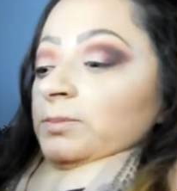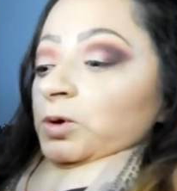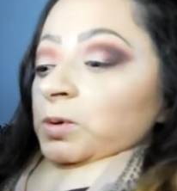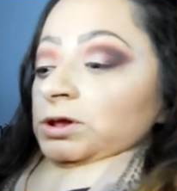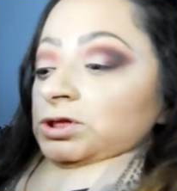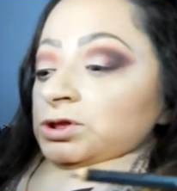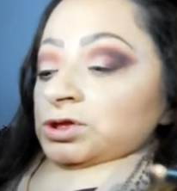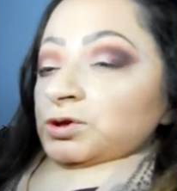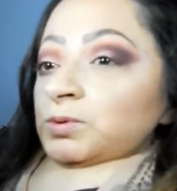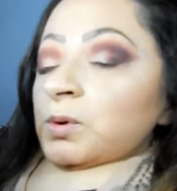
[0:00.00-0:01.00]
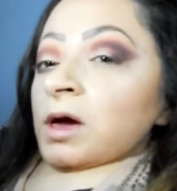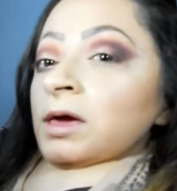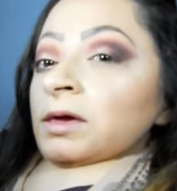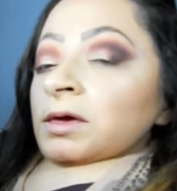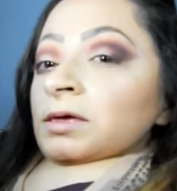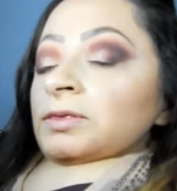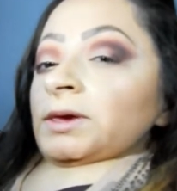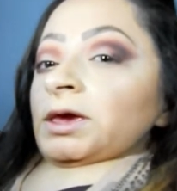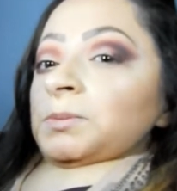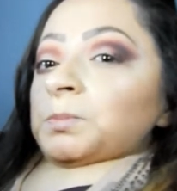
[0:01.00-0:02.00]
going to do
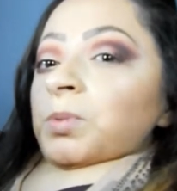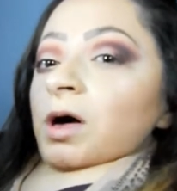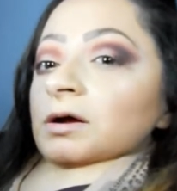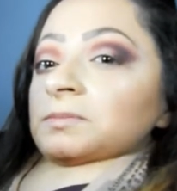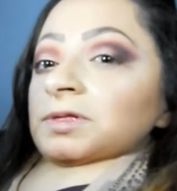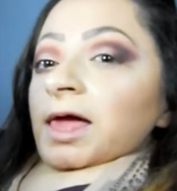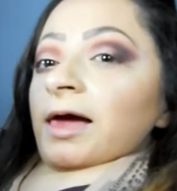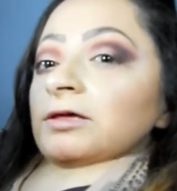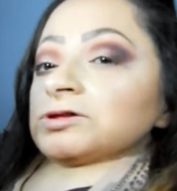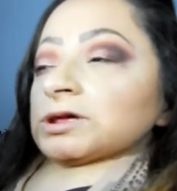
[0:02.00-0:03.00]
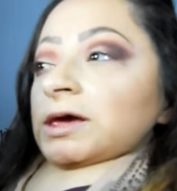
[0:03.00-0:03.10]
the bottom lash,